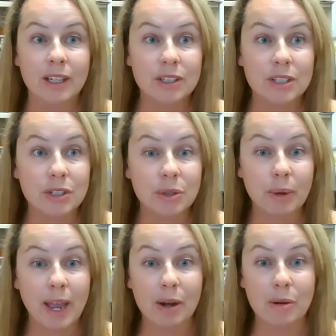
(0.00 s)
just
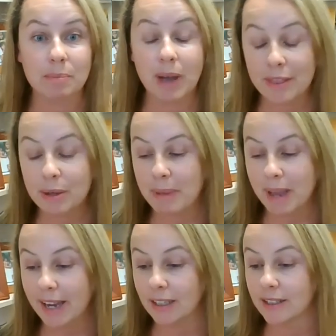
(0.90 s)
to our other
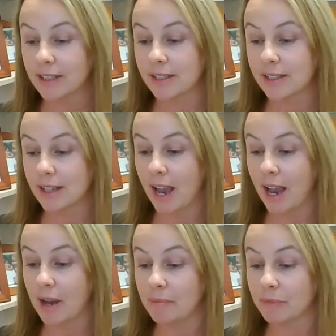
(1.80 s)
panellists,
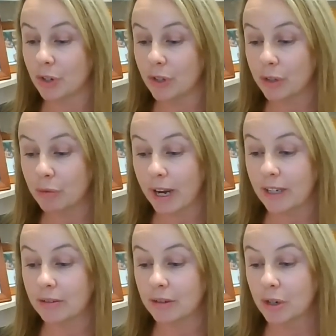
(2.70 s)
Tony
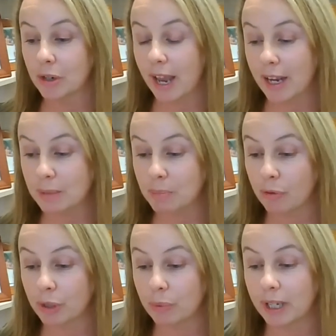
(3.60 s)
Wren,
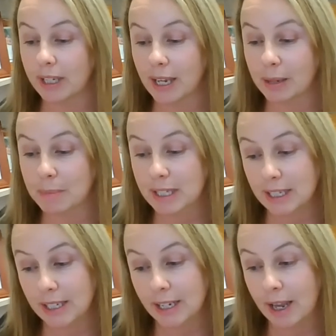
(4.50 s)
Anti-Poverty Week, Emma
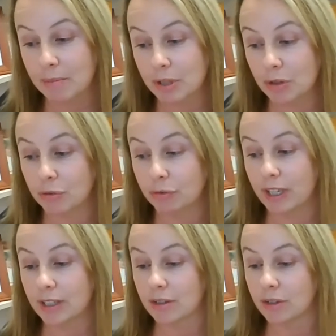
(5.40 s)
Sydney-Ham, Social
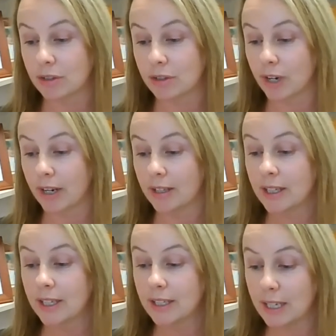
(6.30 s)
Ventures Australia,
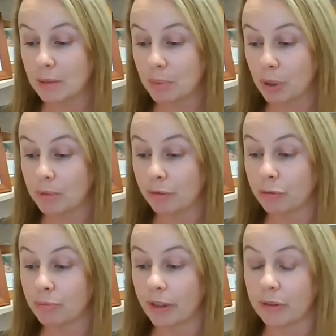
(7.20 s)
Dina Bowman
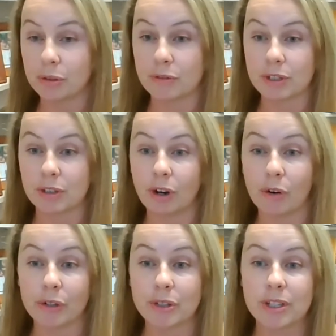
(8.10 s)
from Brotherhood of St
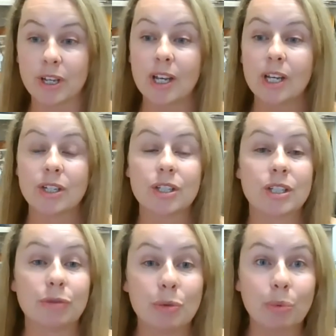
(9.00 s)
Laurence, just
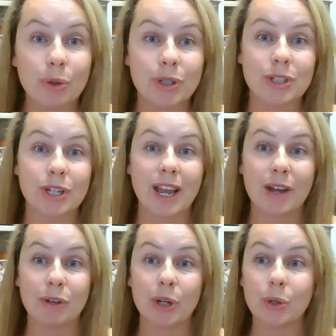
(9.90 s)
if you wanted to
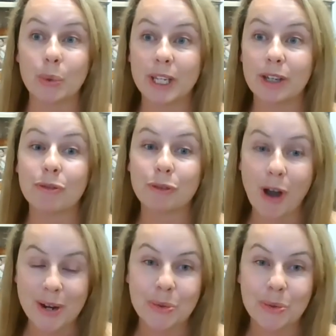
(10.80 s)
have a quick
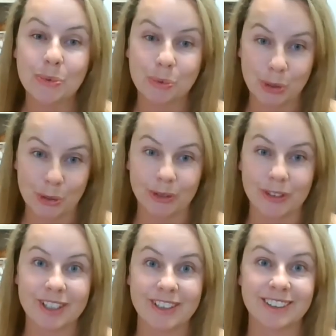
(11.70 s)
final word.